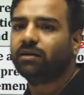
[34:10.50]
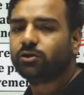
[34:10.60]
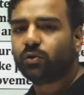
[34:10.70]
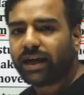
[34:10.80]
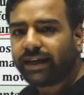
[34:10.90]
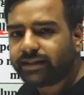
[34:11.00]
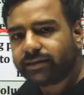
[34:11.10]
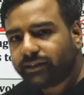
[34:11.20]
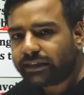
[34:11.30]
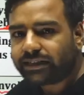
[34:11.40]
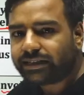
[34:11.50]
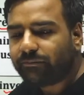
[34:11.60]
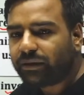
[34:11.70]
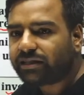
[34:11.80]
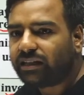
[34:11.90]
So I guess this
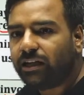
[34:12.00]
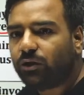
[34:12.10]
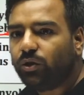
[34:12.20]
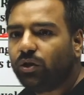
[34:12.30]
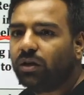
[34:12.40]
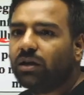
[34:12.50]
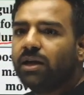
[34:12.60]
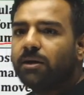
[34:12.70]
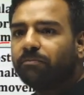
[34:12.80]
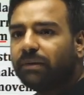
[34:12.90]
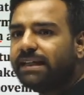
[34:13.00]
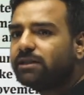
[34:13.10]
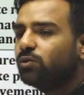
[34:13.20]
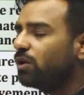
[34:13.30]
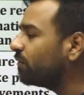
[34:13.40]
example is clear to you all. Please
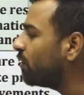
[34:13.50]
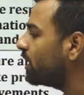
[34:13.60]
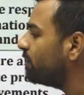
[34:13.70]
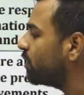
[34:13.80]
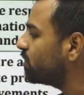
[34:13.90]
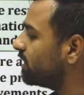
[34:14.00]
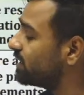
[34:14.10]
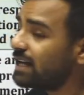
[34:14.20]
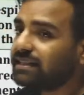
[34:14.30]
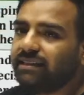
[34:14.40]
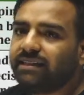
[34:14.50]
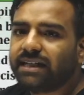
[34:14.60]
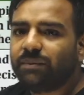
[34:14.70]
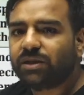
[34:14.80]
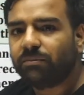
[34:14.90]
do not forget, because it is asked in the
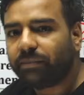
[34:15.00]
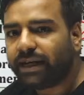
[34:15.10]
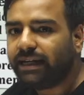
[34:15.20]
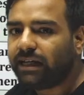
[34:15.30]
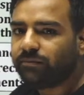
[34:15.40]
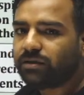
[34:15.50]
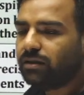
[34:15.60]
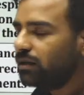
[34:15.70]
examination many times.